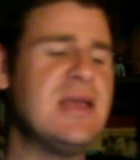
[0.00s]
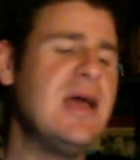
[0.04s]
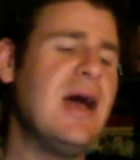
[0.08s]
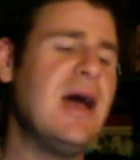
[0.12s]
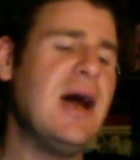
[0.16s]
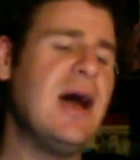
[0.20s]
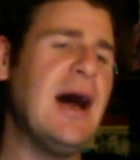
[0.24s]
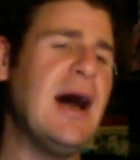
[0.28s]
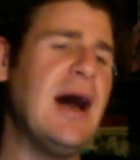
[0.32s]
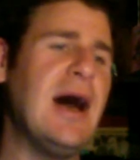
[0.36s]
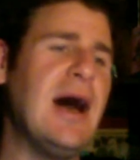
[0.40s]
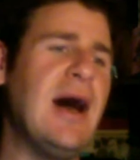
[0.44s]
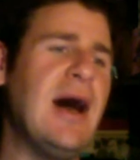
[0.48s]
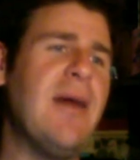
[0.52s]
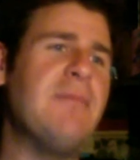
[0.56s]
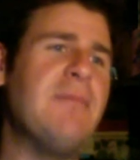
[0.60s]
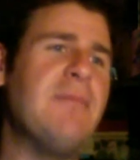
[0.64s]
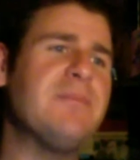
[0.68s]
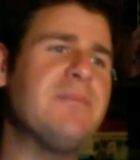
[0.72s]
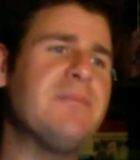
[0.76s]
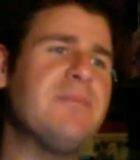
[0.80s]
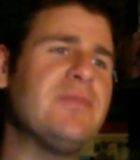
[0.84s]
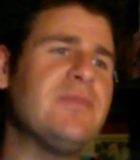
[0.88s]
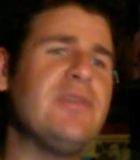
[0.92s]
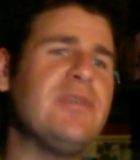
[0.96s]

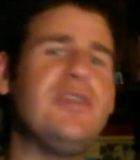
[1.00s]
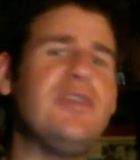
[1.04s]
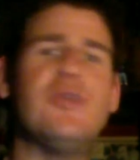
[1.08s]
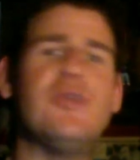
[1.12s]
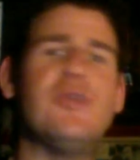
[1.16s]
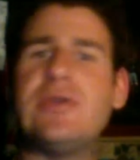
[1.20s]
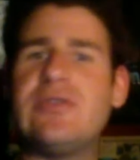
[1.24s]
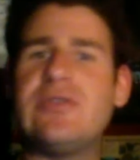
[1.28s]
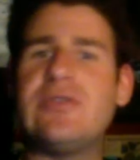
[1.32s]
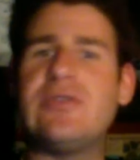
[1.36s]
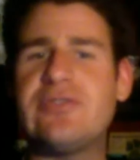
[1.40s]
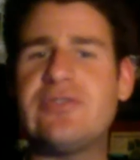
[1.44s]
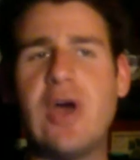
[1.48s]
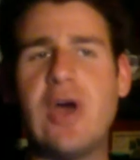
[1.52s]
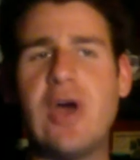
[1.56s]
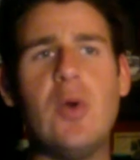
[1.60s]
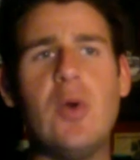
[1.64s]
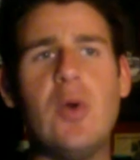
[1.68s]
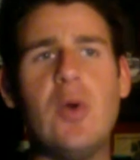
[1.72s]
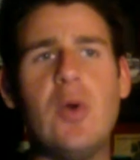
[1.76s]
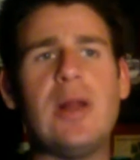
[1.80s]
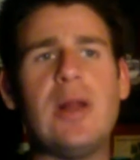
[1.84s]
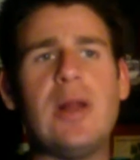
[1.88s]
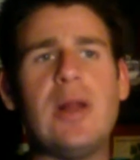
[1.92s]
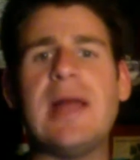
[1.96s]
So
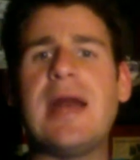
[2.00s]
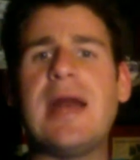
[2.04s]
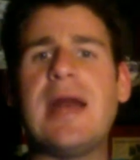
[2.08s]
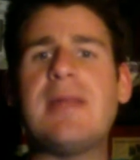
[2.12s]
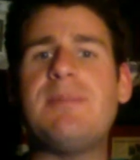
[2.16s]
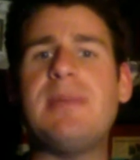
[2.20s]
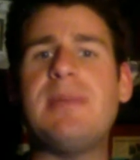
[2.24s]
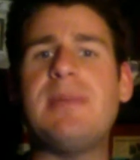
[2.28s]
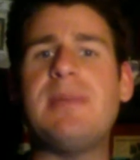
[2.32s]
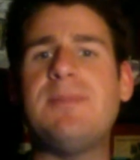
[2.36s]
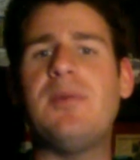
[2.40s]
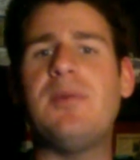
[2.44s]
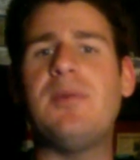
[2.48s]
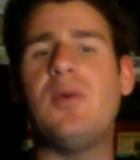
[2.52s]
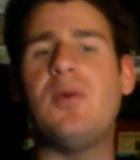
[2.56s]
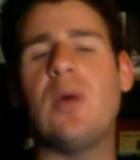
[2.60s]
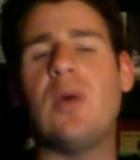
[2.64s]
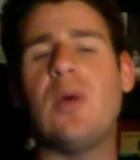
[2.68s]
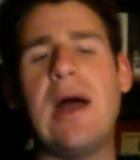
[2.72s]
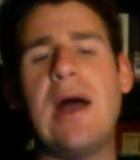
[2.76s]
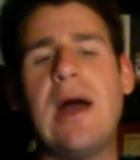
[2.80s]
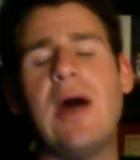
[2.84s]
a lot of people, how I'm